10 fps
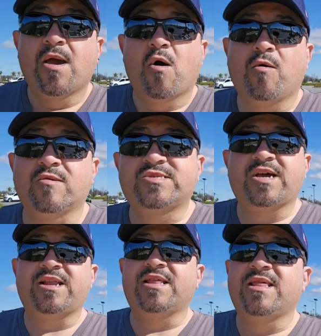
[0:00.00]
all of a
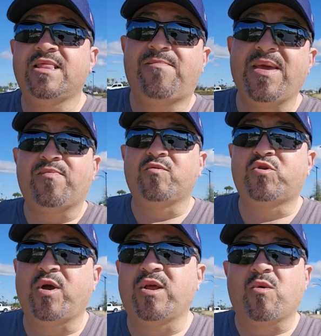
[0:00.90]
sudden, the people who
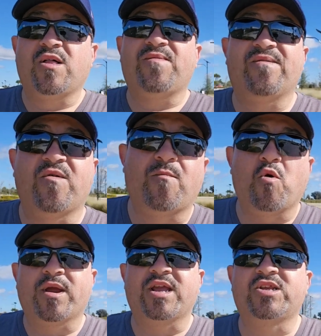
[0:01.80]
trying to qualify for a
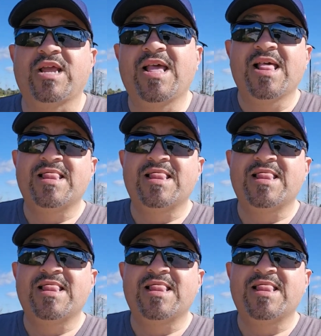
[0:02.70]
mortgage,